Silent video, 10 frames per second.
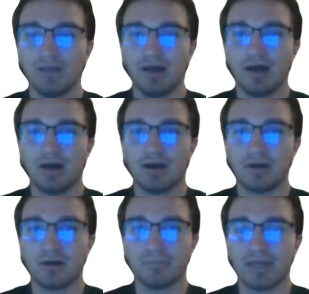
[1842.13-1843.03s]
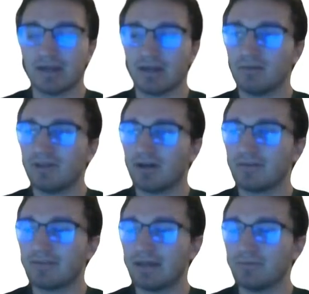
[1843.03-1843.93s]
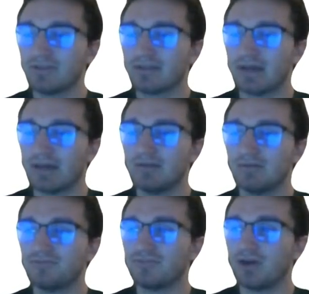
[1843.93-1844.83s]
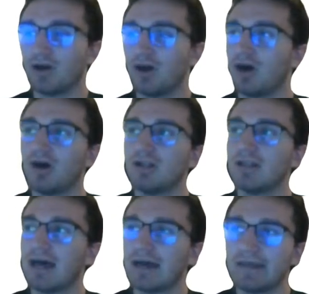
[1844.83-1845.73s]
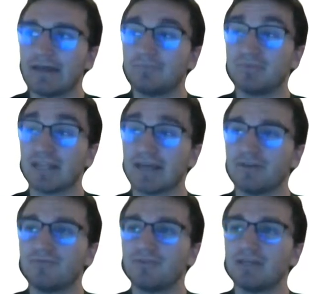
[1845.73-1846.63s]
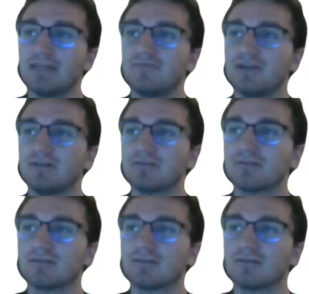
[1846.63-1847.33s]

And I'll be honest, that was kind of all I had planned for the evening.